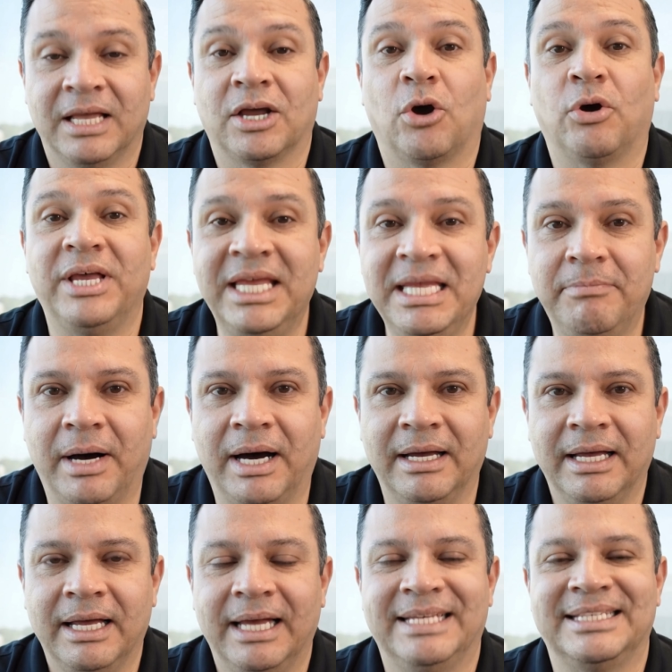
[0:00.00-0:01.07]

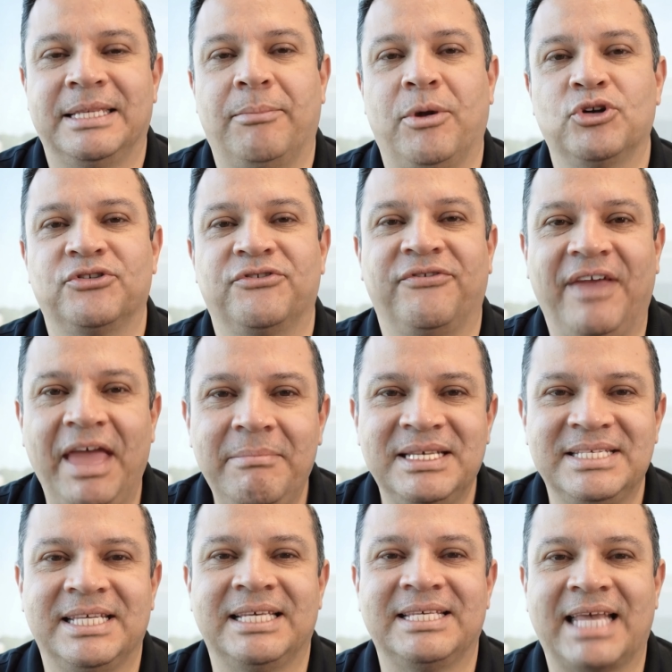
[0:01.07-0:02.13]
Cohiba is the most
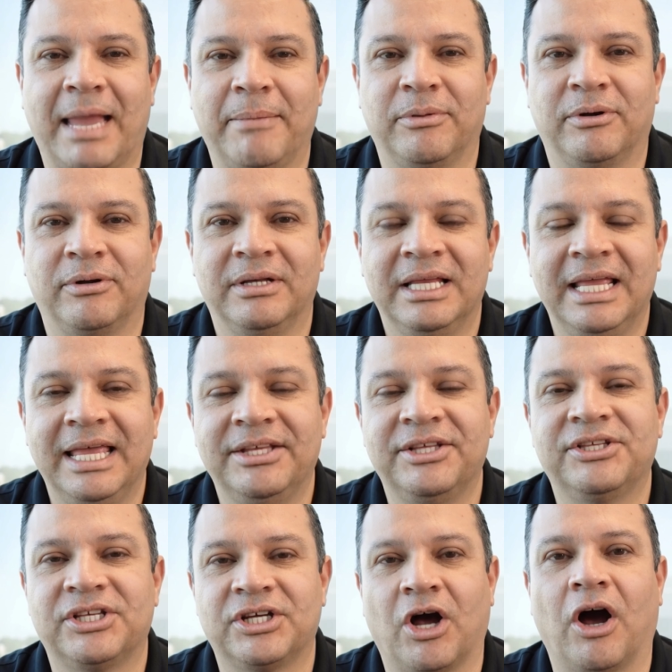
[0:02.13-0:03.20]
famous example in
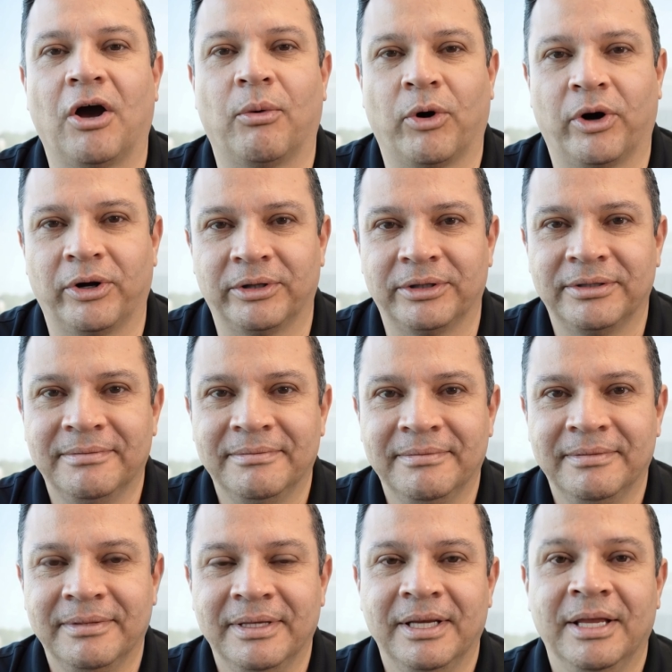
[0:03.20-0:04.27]
the cigar world.
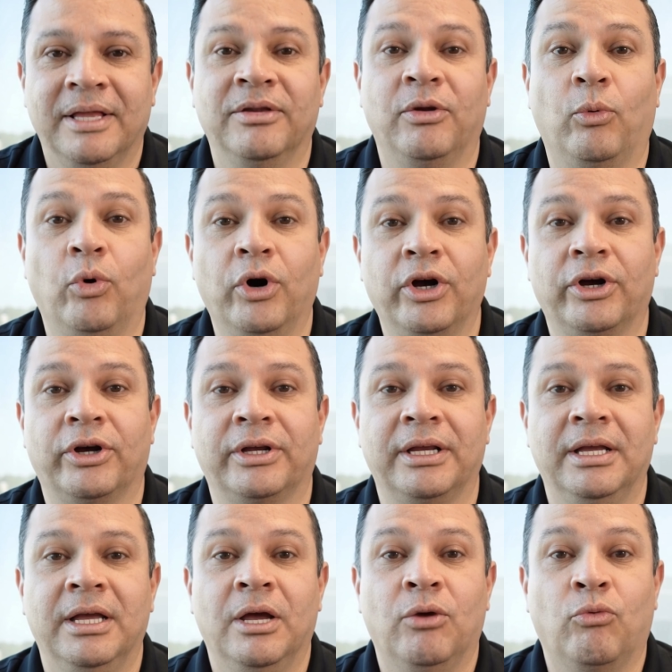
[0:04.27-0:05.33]
The
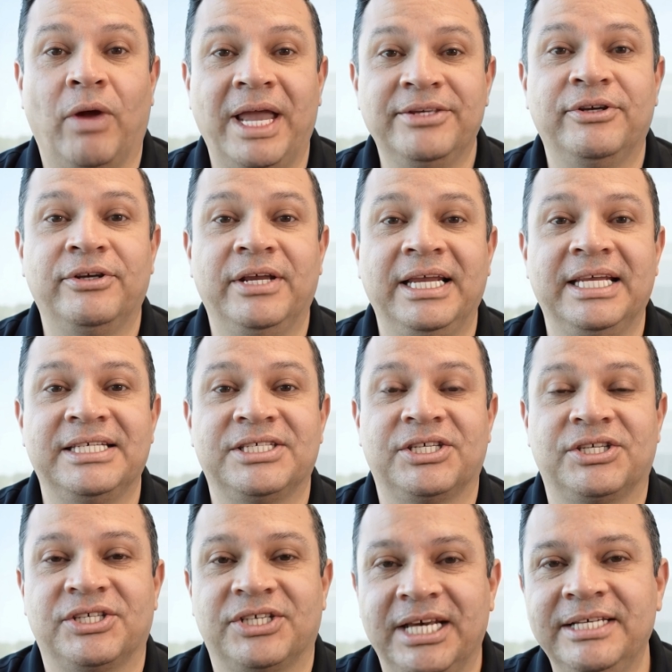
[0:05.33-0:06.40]
word, rendered in its
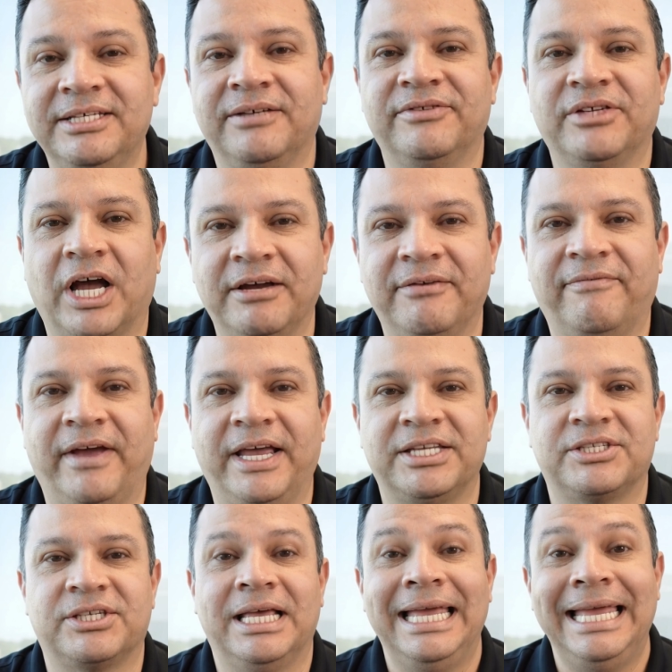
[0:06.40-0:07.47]
distinctive
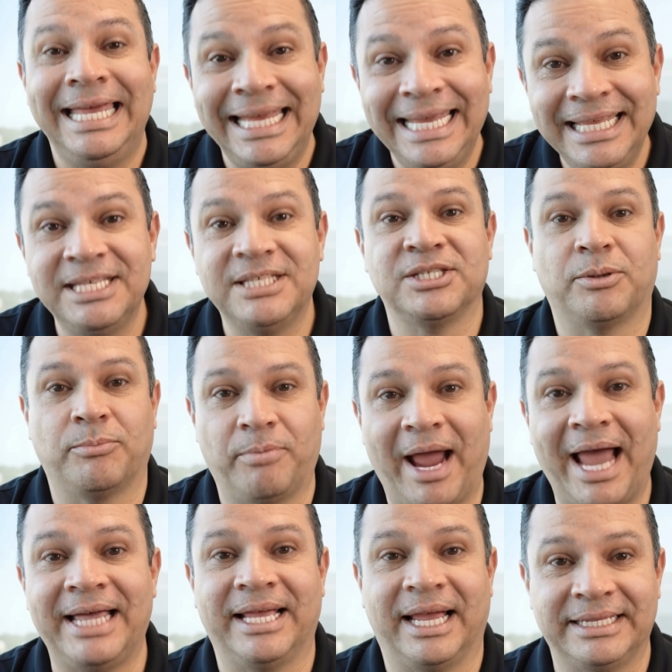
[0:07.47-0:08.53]
typeface, is the
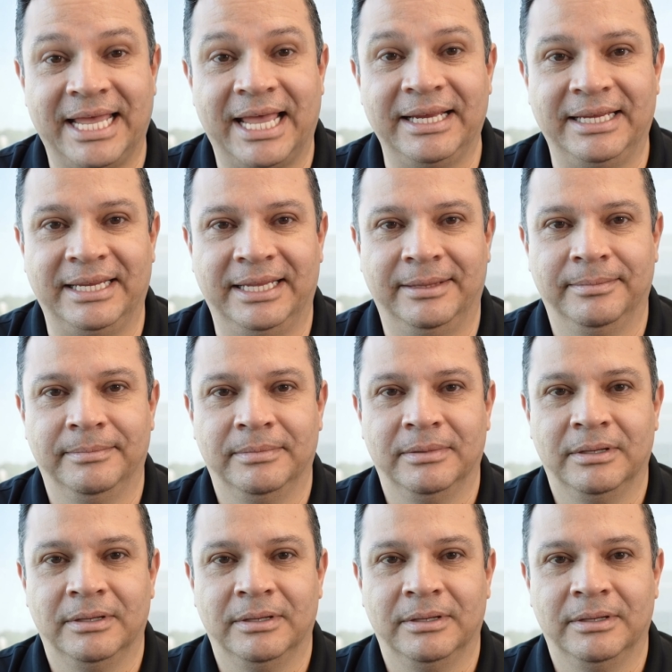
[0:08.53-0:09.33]
brand identity.